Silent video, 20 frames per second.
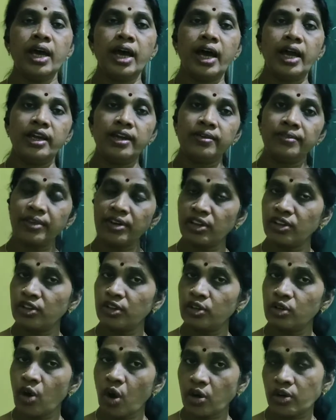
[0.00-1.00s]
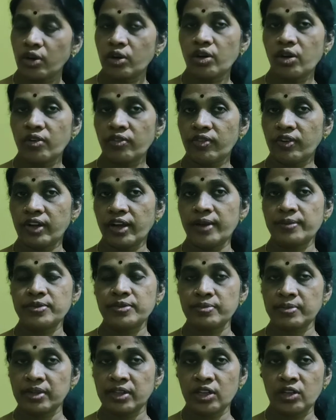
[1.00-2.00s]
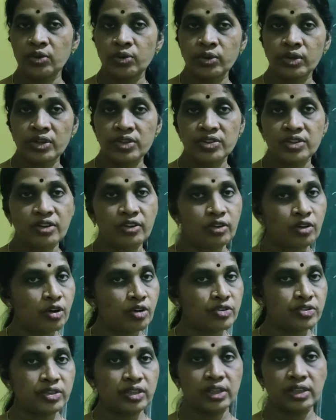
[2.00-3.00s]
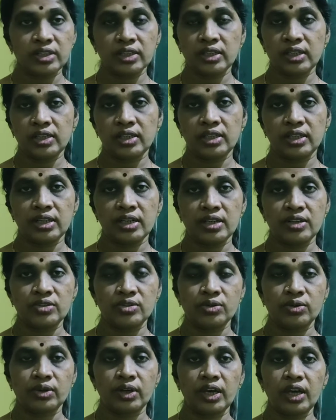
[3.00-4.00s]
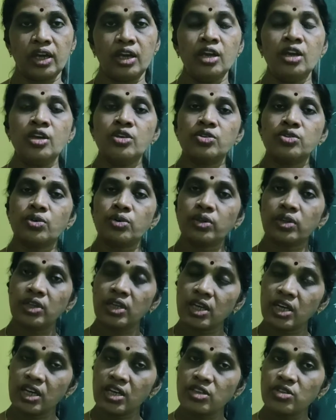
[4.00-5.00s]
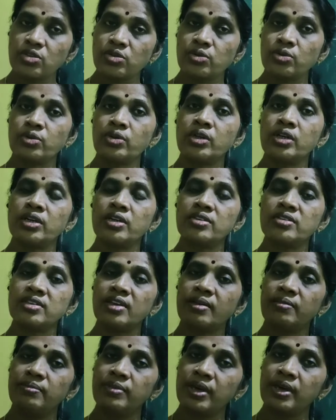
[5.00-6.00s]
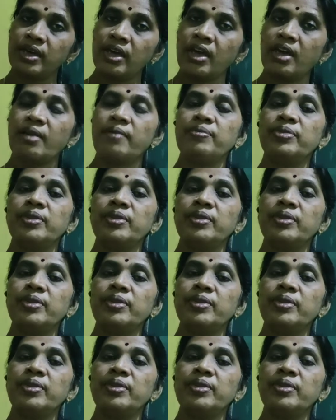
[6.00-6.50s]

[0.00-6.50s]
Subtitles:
and even in the doctrine of lapse, many rulers have lost their territories. Okay, so these rulers, they became